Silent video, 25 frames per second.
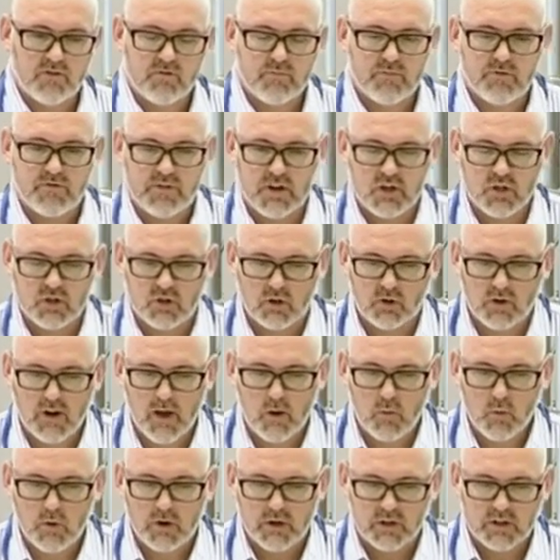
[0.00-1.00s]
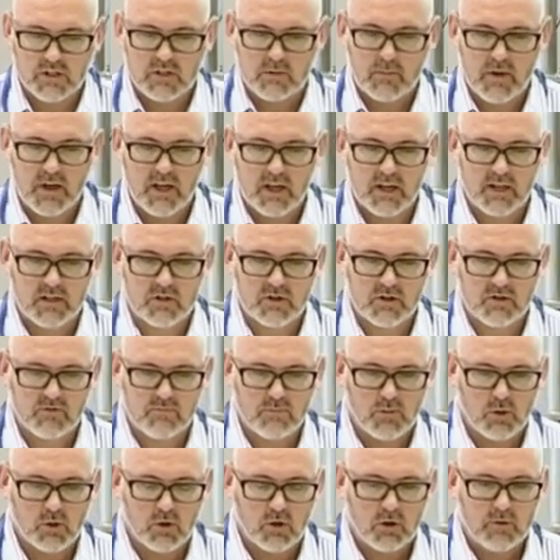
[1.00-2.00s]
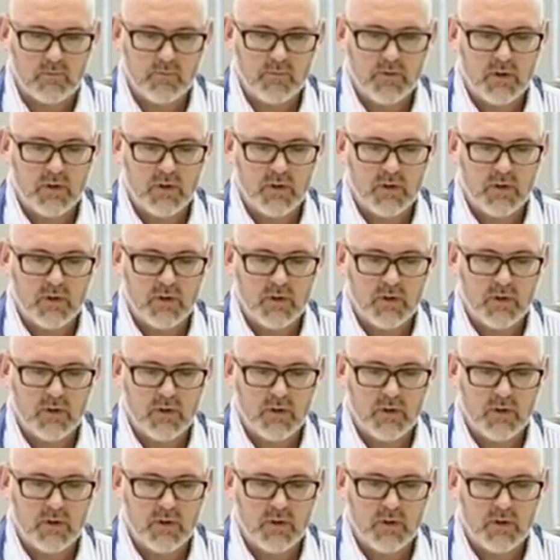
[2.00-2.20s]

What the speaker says: of professional networks to make it sort of more